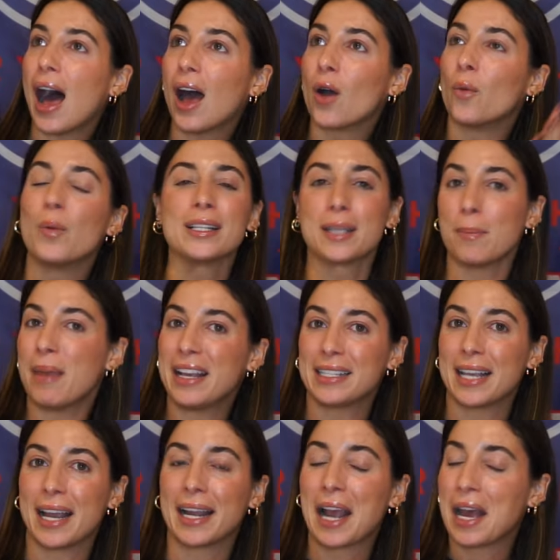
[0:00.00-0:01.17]
was
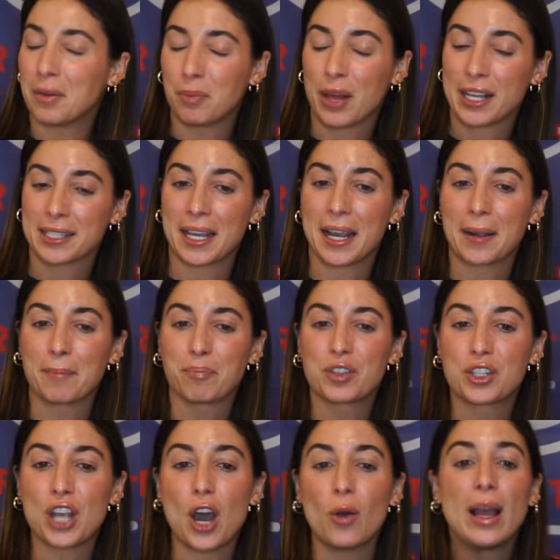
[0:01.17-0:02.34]
amazing and a blessing.
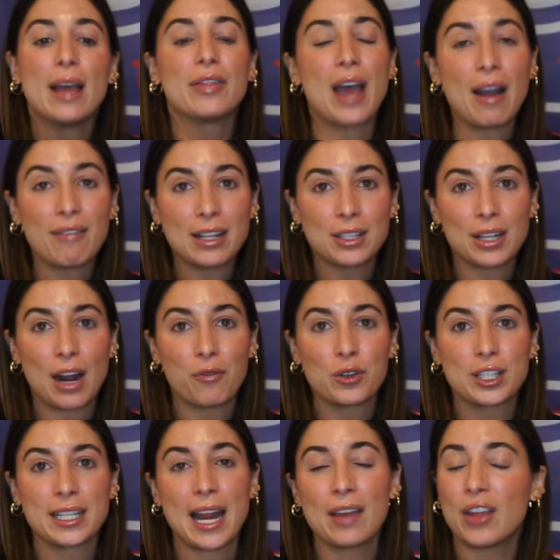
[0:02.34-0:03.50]
So that rounds it out for
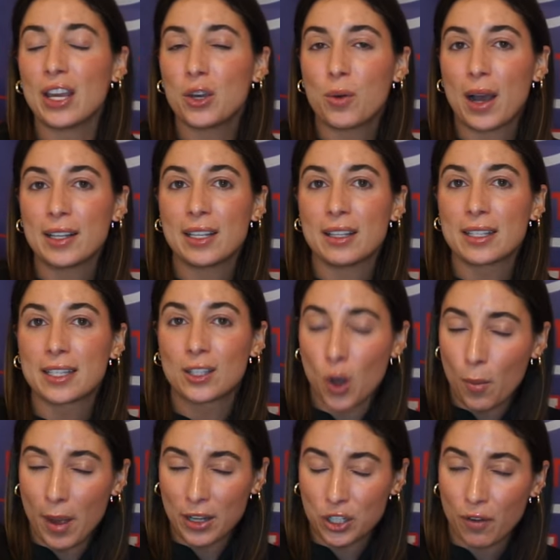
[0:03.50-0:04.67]
today. Thank you guys so
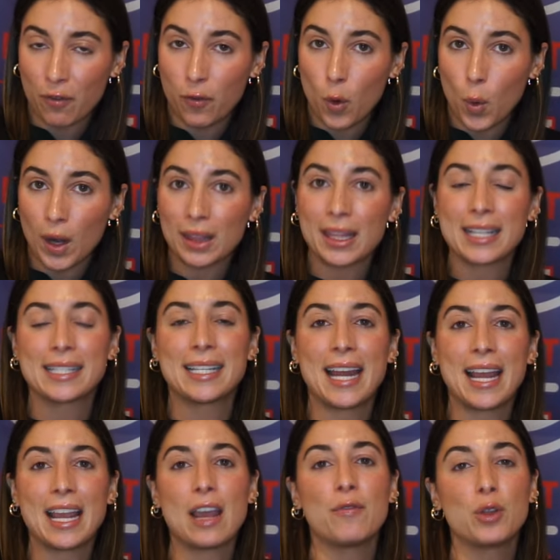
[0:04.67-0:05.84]
much for
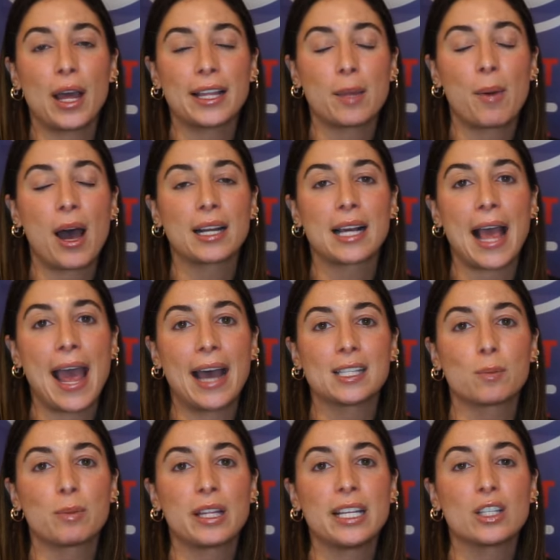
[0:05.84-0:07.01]
listening. If you like the
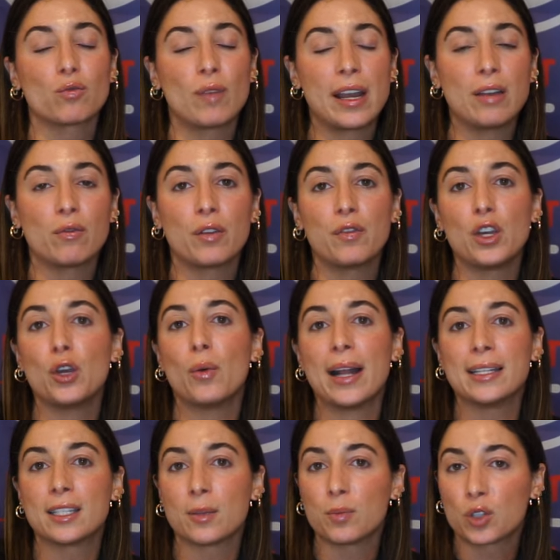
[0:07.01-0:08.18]
podcast, please rate, review,
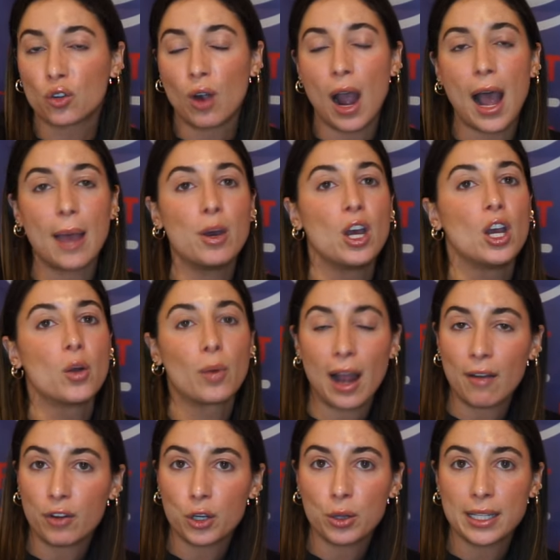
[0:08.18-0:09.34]
and subscribe
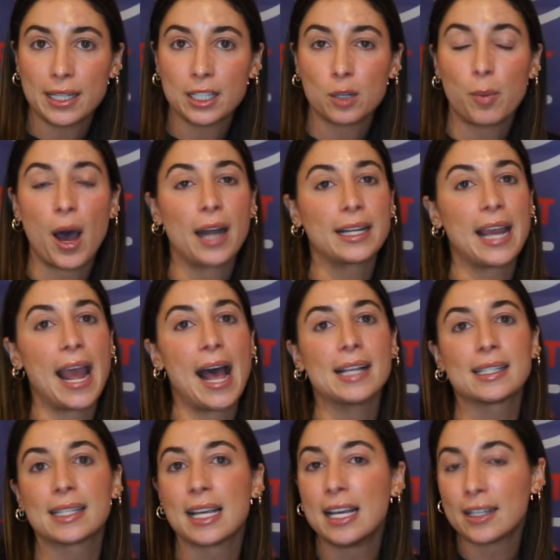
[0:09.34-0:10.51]
wherever you listen to
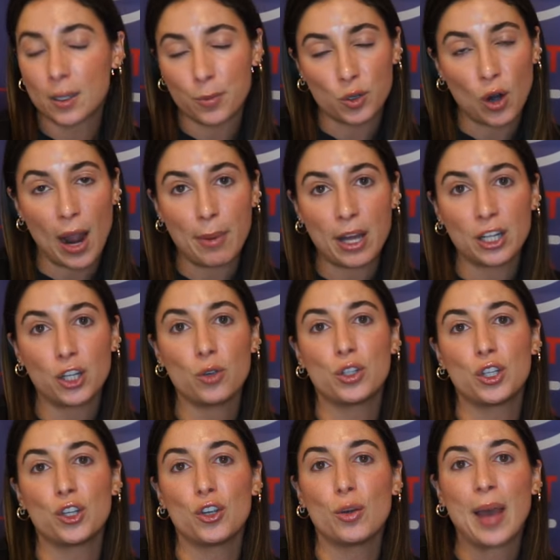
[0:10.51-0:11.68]
podcasts. Subscribe on
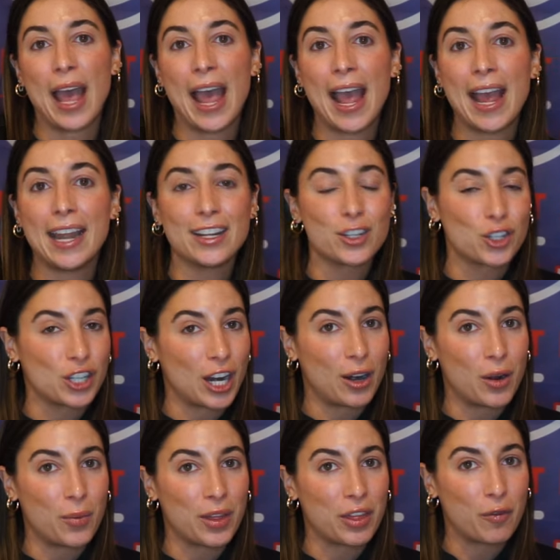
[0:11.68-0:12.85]
YouTube and share
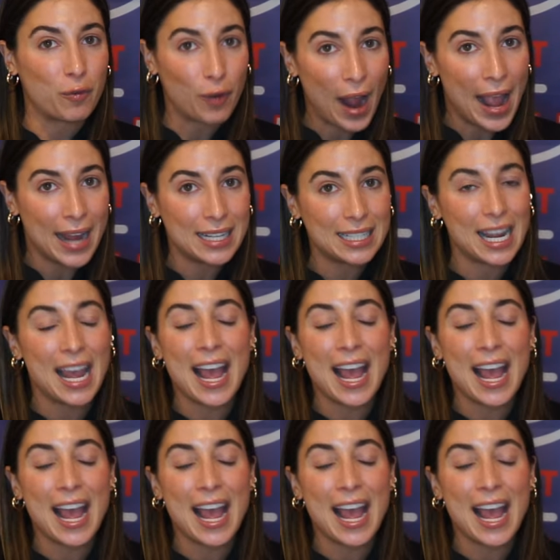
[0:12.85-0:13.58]
it with a friend.